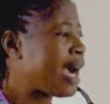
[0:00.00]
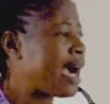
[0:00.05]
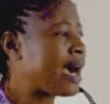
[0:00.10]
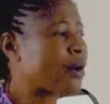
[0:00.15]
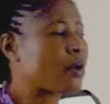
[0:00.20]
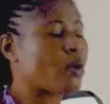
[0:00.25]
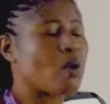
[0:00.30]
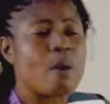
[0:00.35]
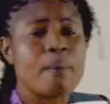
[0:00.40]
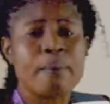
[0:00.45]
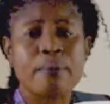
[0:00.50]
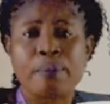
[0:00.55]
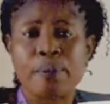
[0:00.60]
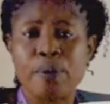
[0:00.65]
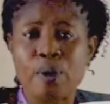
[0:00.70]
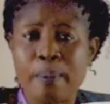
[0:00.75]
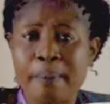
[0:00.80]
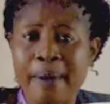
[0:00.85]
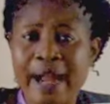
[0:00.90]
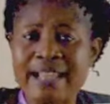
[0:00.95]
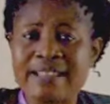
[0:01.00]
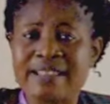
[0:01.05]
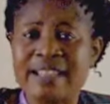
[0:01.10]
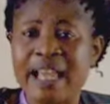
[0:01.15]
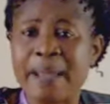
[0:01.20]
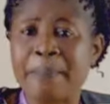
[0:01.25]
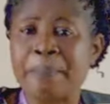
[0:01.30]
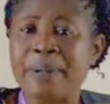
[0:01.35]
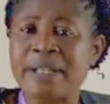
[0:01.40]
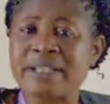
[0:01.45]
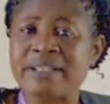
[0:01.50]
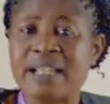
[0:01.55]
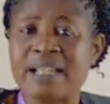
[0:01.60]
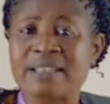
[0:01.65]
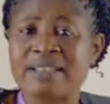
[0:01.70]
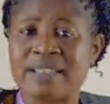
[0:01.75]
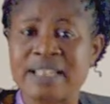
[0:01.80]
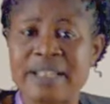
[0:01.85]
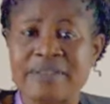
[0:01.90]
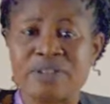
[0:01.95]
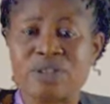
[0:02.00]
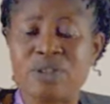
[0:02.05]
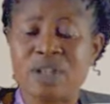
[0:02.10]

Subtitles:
and compromise the patient safety.